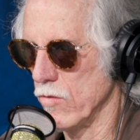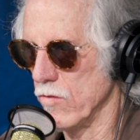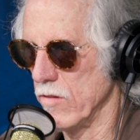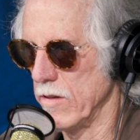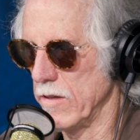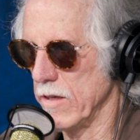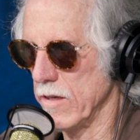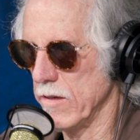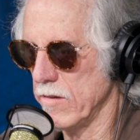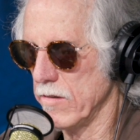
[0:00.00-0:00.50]
who
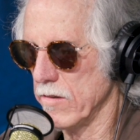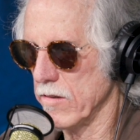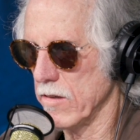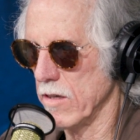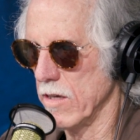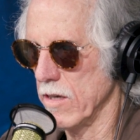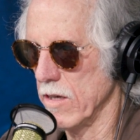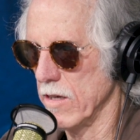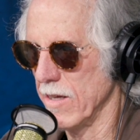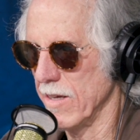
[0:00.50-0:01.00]

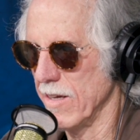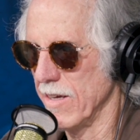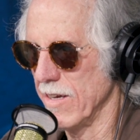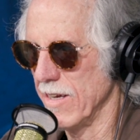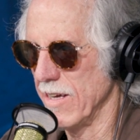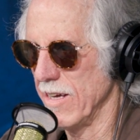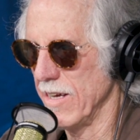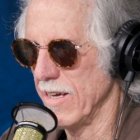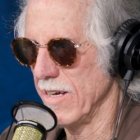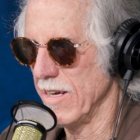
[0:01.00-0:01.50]
disc
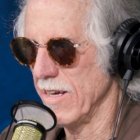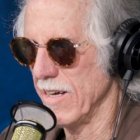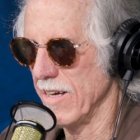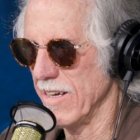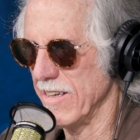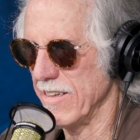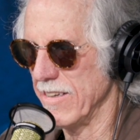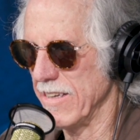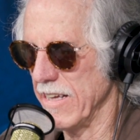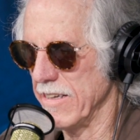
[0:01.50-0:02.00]
uh,
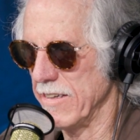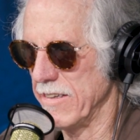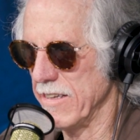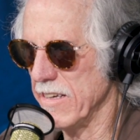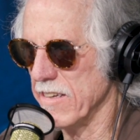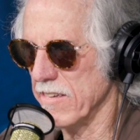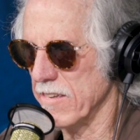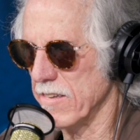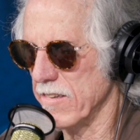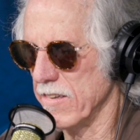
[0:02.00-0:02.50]
d-
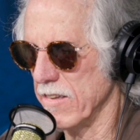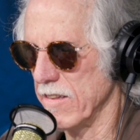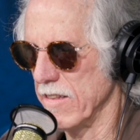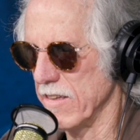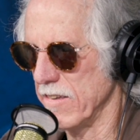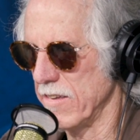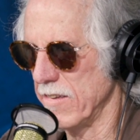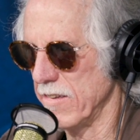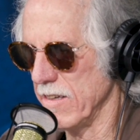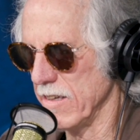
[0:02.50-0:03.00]
diss
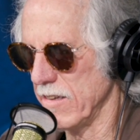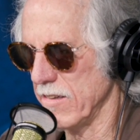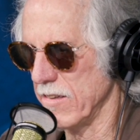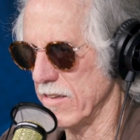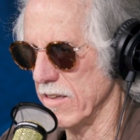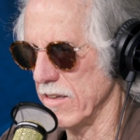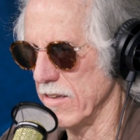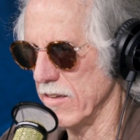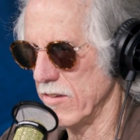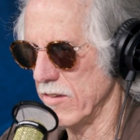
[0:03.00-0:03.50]
the
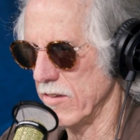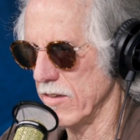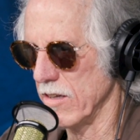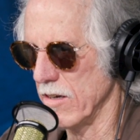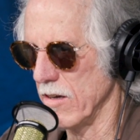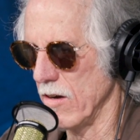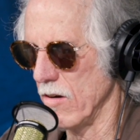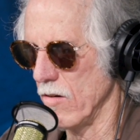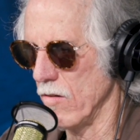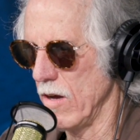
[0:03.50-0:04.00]
60s, yeah. you
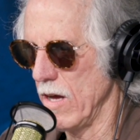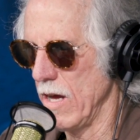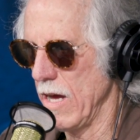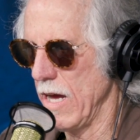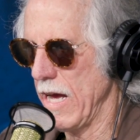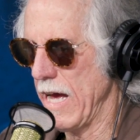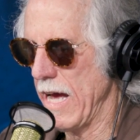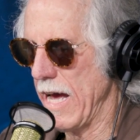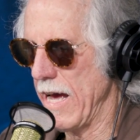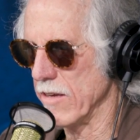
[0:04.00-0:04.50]
know,
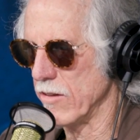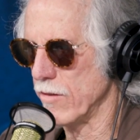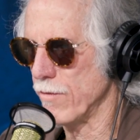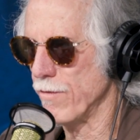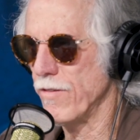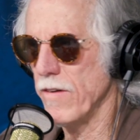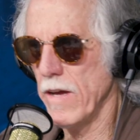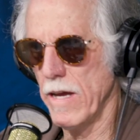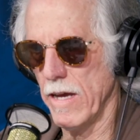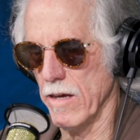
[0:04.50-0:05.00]
as
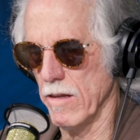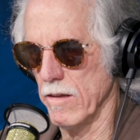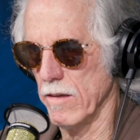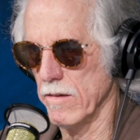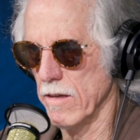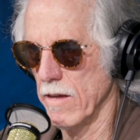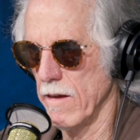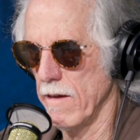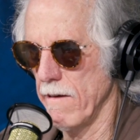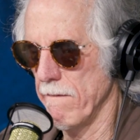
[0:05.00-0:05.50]

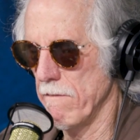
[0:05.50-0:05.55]
failed.